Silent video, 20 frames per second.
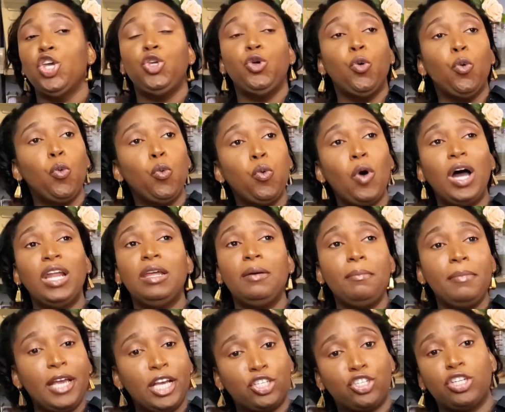You want to
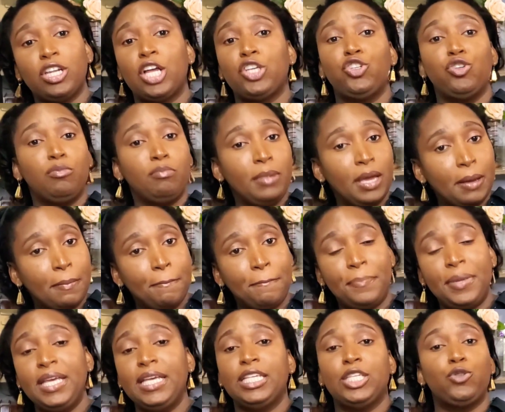make sure that you
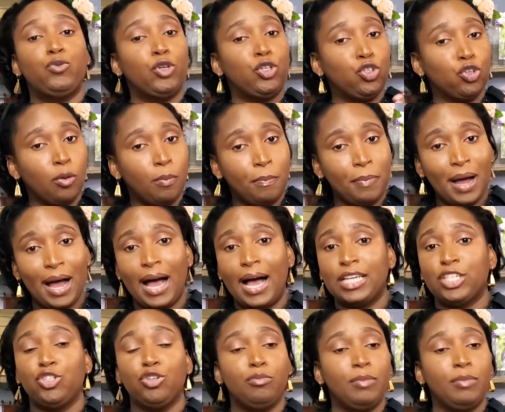make peace with your past.